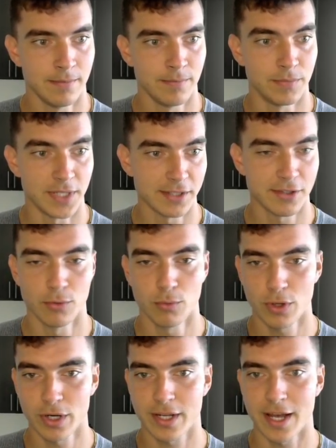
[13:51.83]
Decent
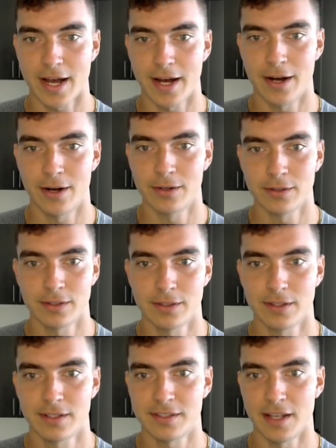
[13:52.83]
workout,
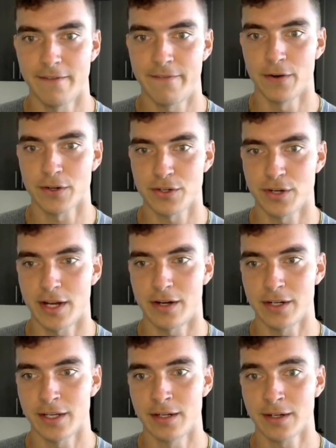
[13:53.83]
save
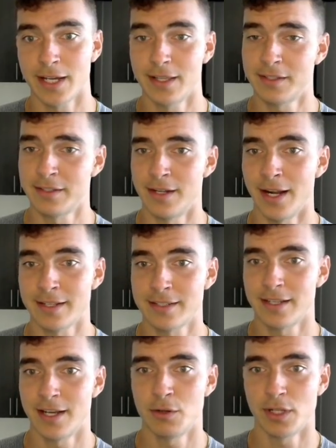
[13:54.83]
functionality. Okay, this is nice.
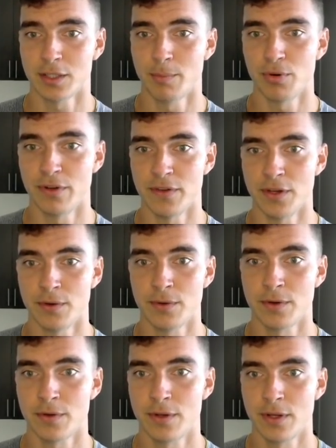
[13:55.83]
I do like the preview
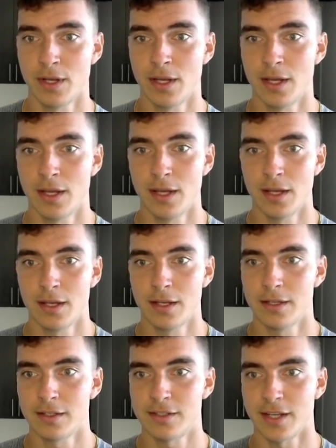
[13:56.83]

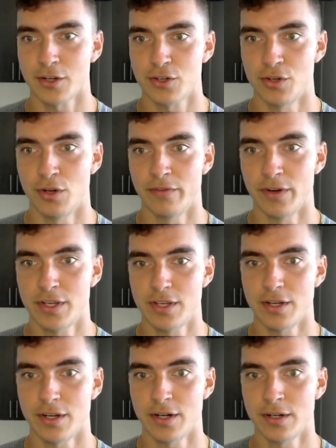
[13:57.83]
section over
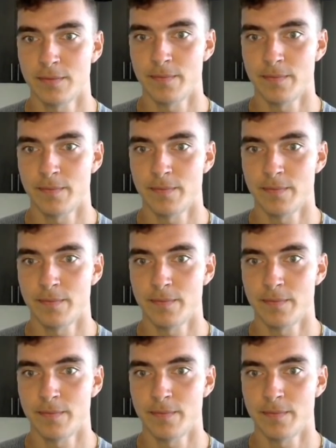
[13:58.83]
here.